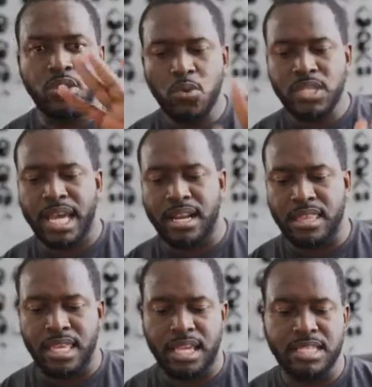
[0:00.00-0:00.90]
those kind
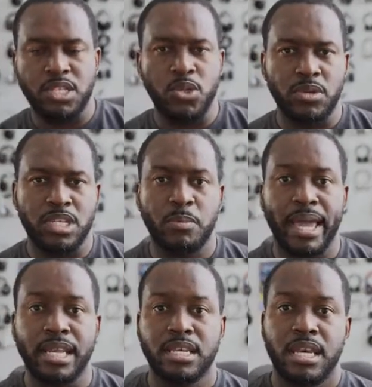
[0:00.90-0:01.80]
of things that you would
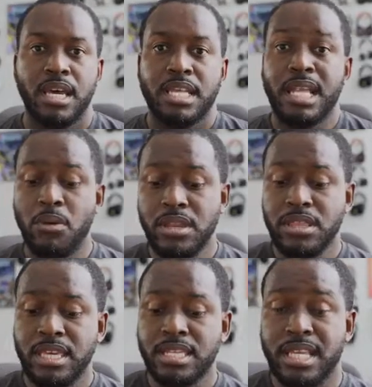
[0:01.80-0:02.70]
expect. Now, one of
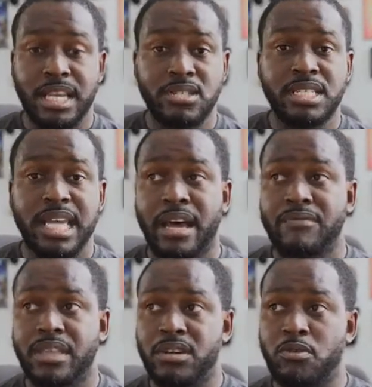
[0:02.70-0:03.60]
the things that it does
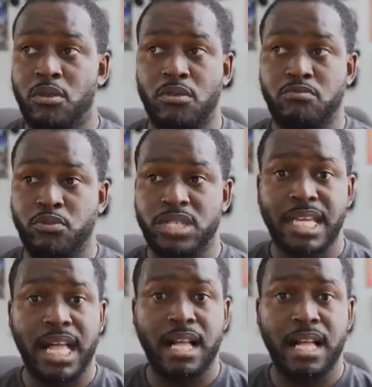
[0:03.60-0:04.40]
have that recent